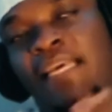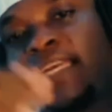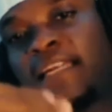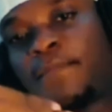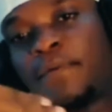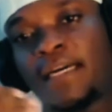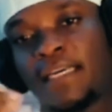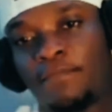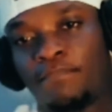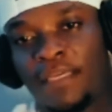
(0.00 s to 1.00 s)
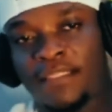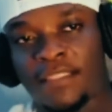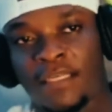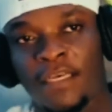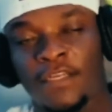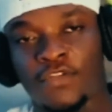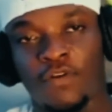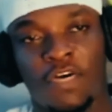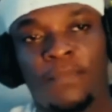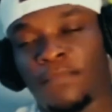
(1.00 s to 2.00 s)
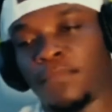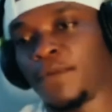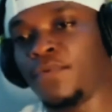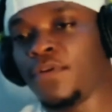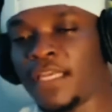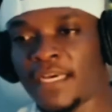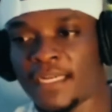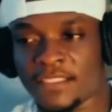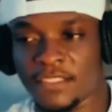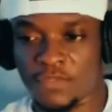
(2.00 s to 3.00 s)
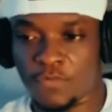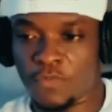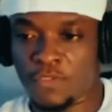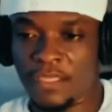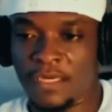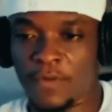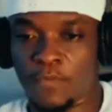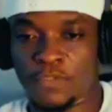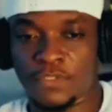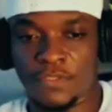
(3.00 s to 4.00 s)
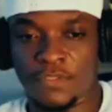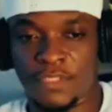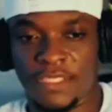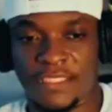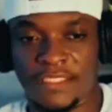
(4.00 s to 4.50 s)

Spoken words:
taking aback a bit. So I'm looking at it. One thing I want to do